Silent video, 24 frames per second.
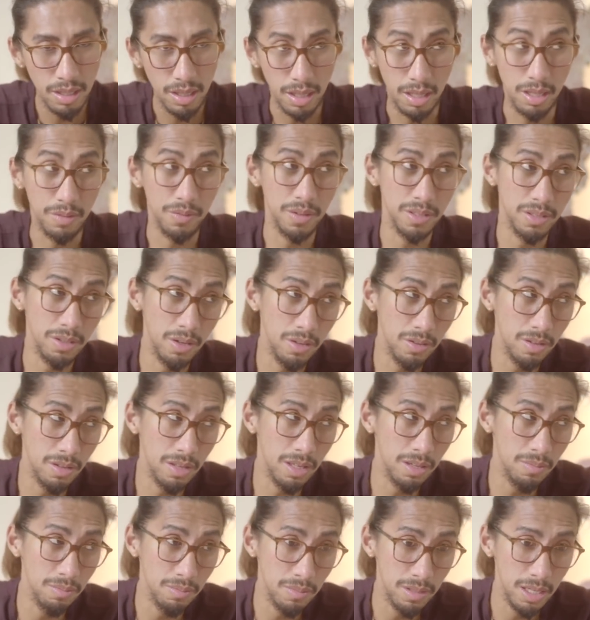and if I talk to
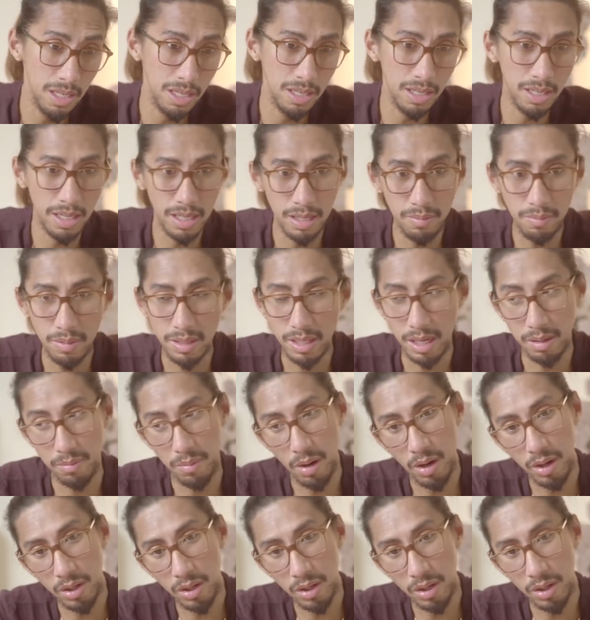them, they claim that I'm